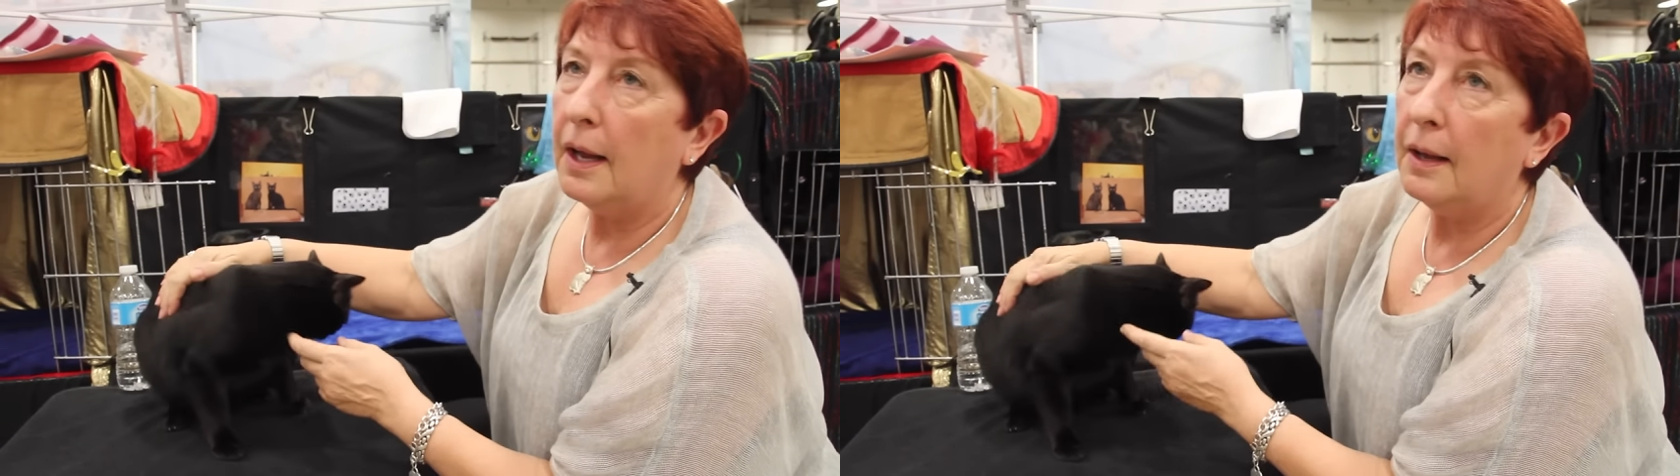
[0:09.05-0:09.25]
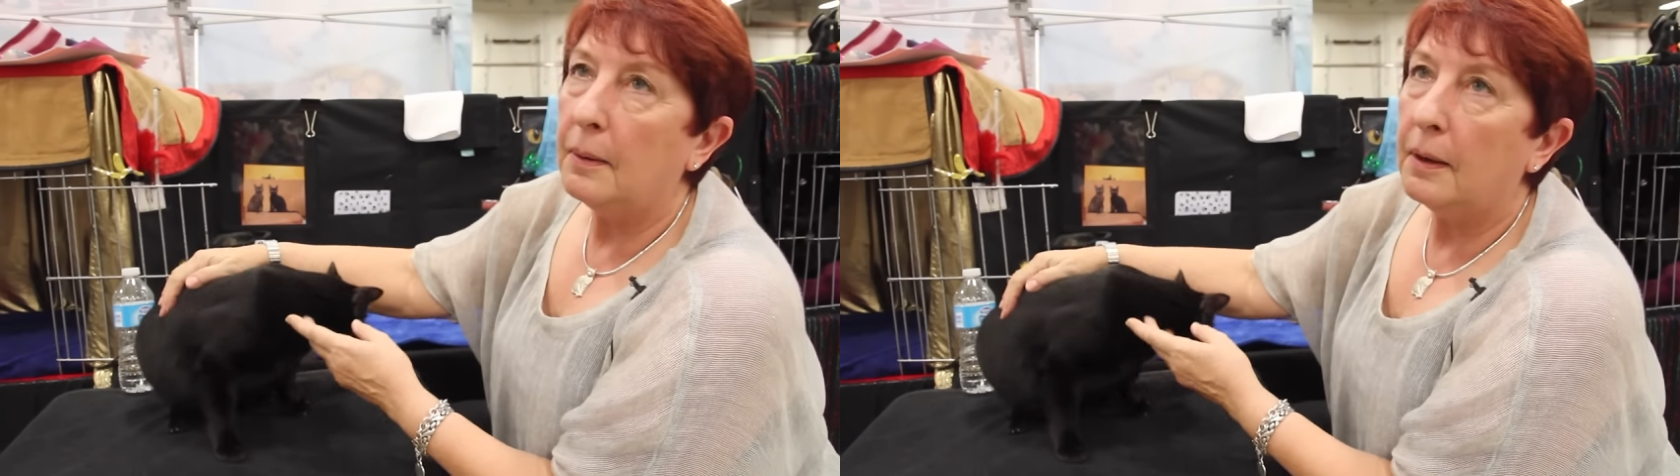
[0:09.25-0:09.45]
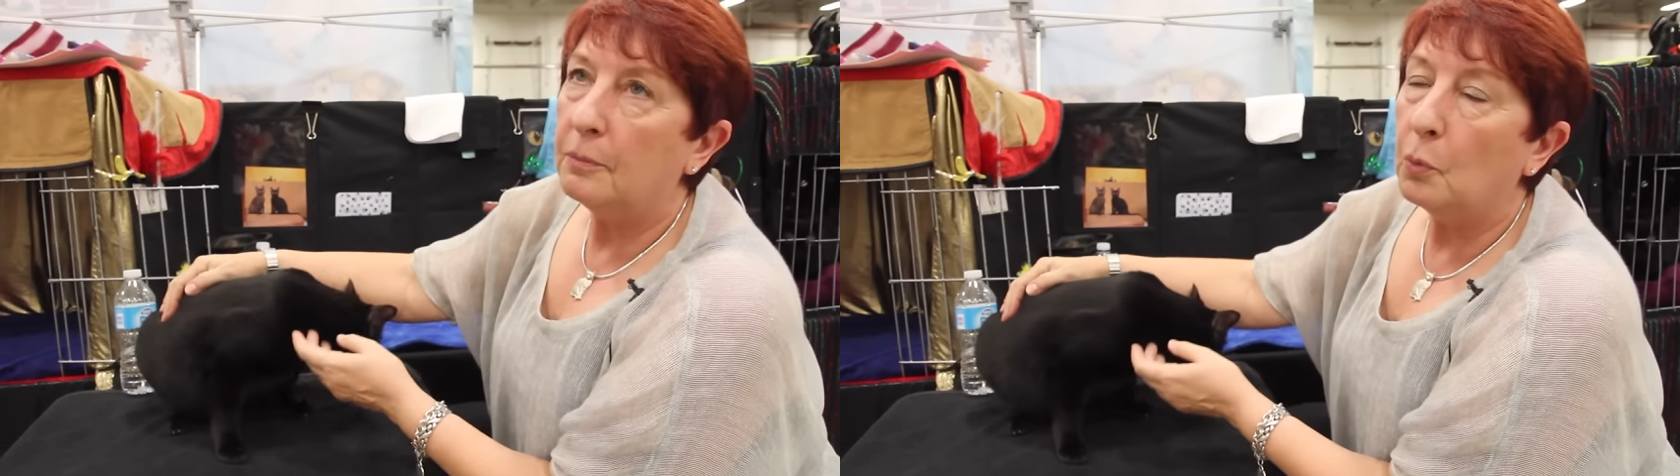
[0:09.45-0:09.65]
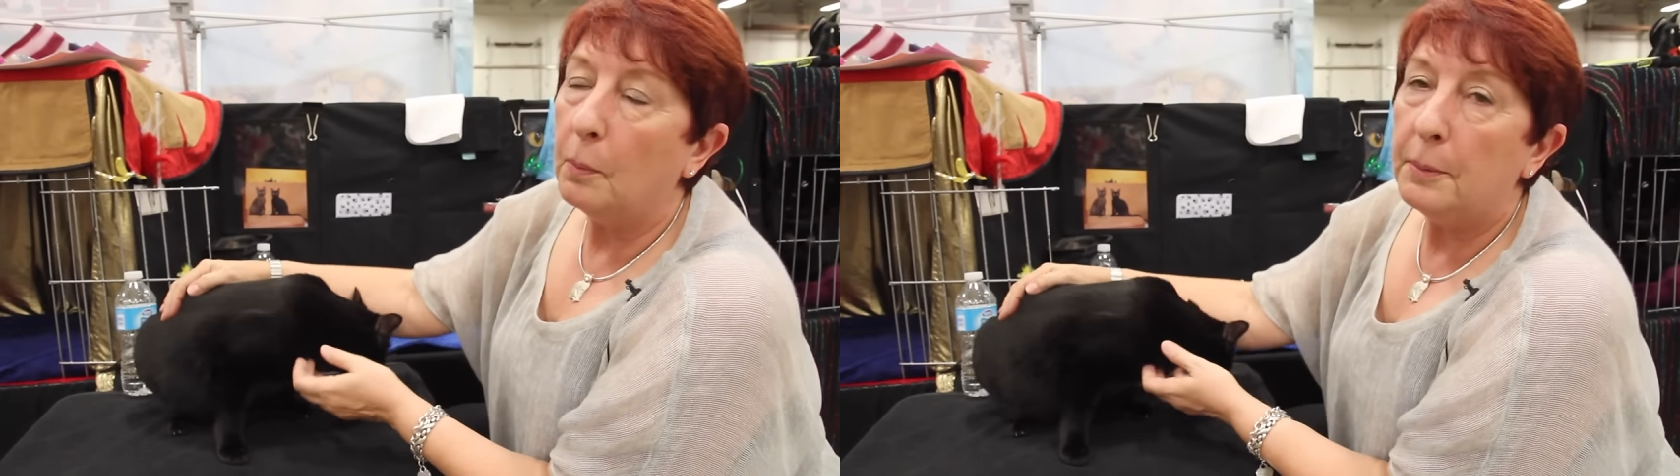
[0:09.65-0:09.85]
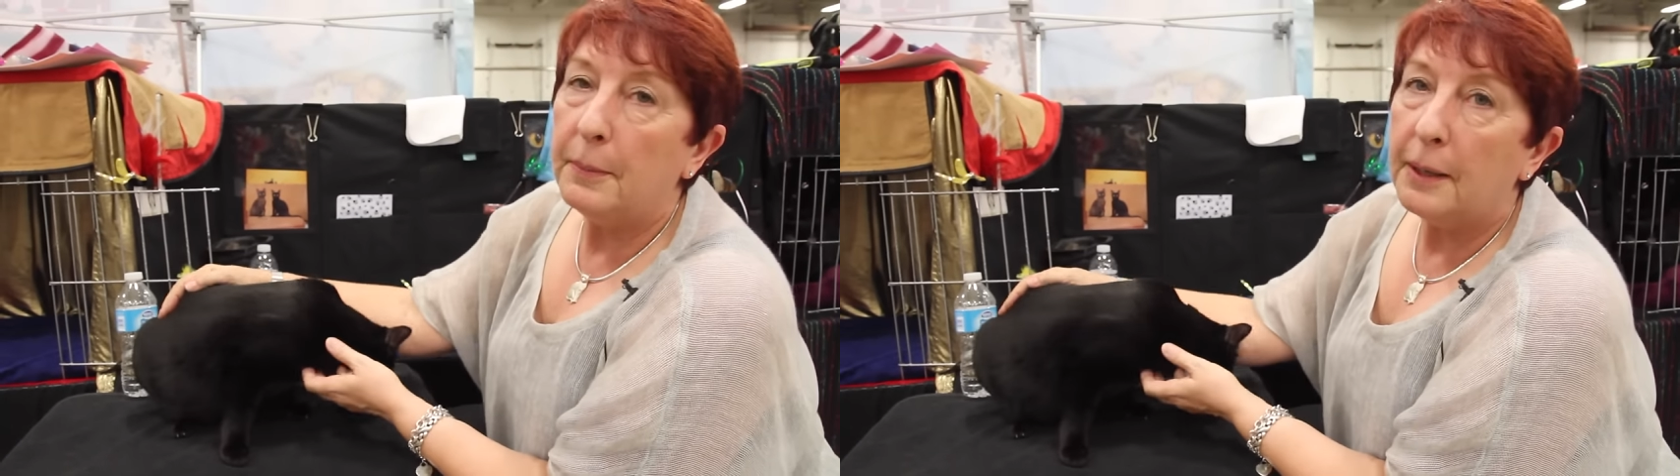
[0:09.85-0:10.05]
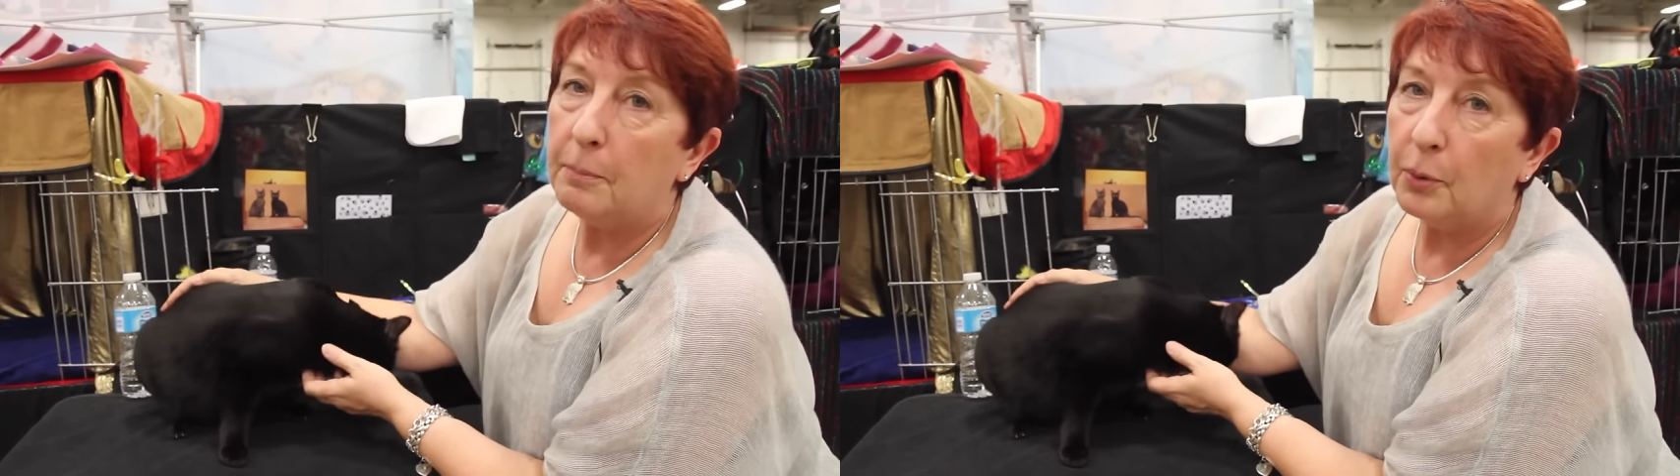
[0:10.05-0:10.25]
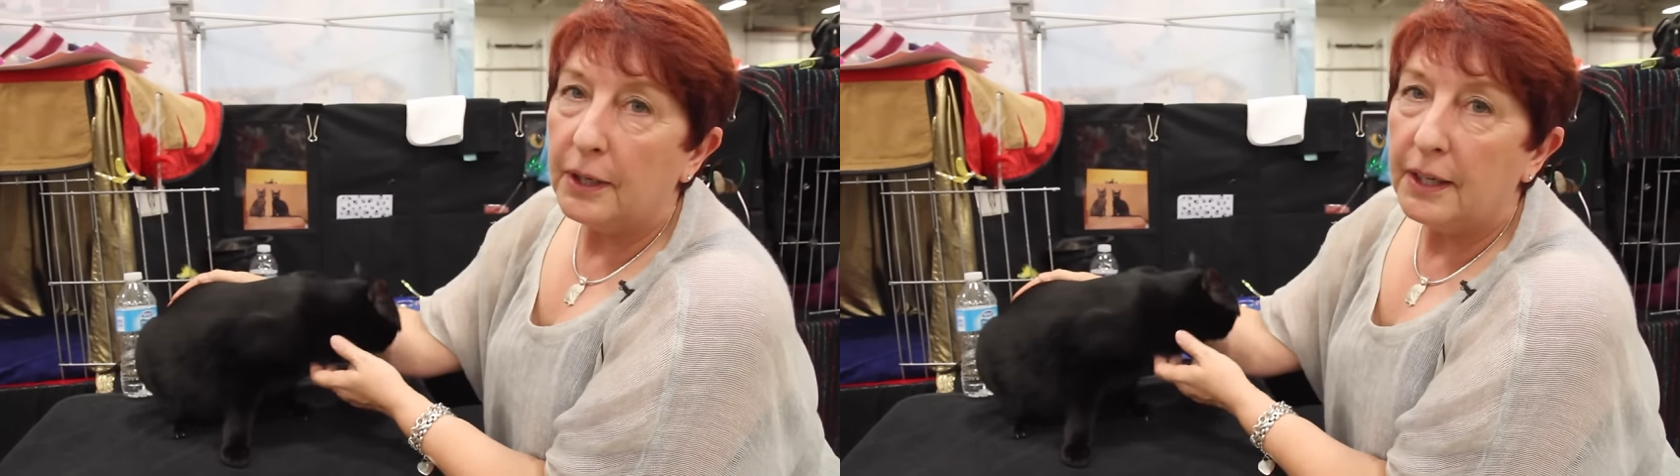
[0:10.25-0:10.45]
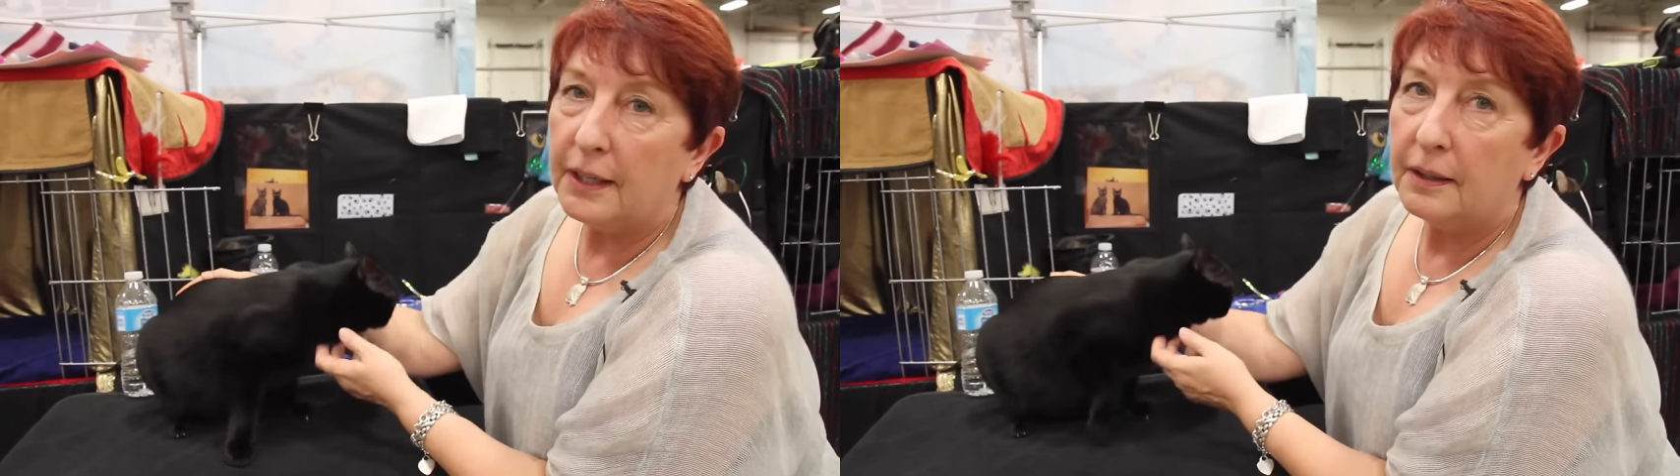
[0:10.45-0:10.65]
a woman-made
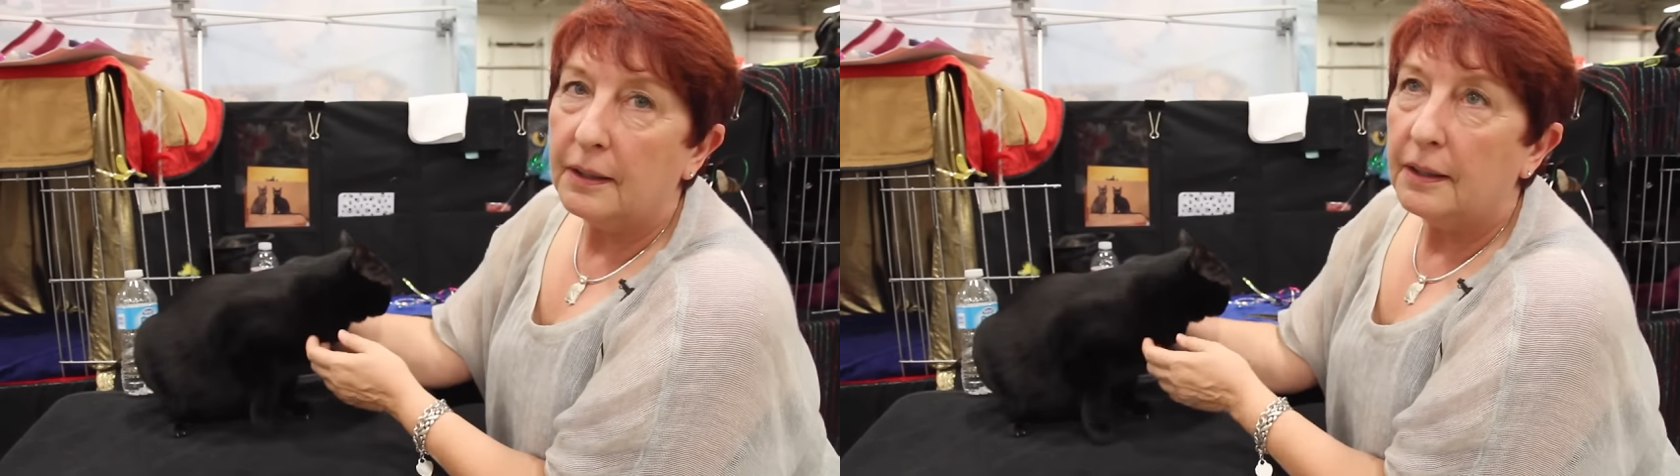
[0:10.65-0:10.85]
breed